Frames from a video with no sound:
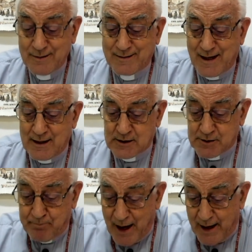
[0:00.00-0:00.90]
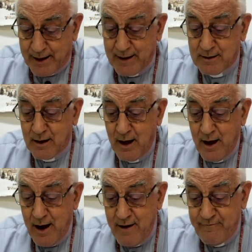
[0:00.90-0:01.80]
transparent,
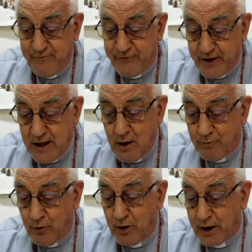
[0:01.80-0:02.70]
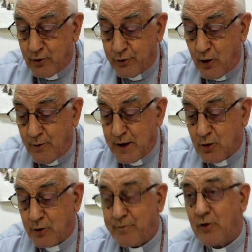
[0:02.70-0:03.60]
and free of all economic
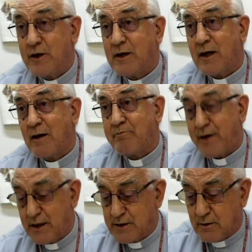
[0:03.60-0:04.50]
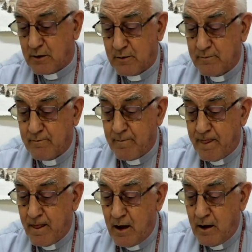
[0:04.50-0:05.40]
or political pressure.
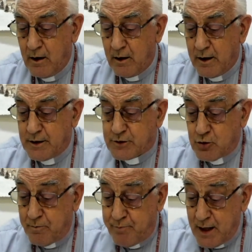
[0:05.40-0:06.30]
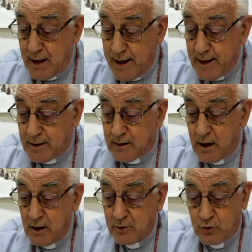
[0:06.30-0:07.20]
It should be linked
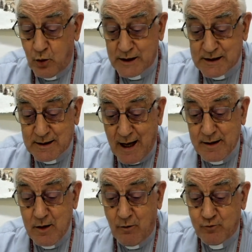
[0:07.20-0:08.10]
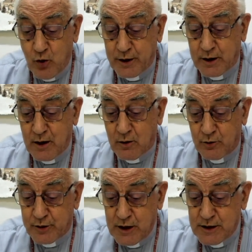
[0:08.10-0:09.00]
to a study of working
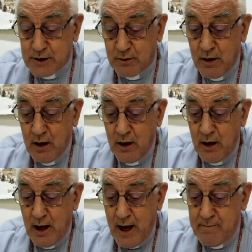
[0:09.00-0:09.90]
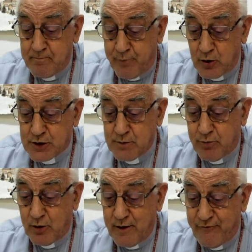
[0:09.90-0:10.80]
condition and
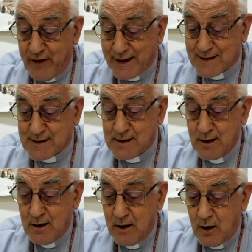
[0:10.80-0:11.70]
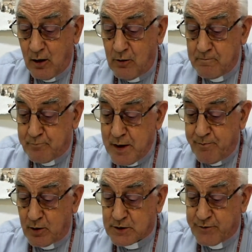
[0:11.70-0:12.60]
possible effects on
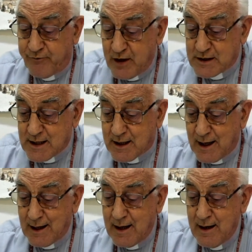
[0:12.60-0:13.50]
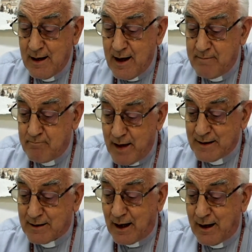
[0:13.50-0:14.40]
people's physical and
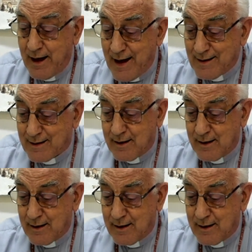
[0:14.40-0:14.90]
mental health,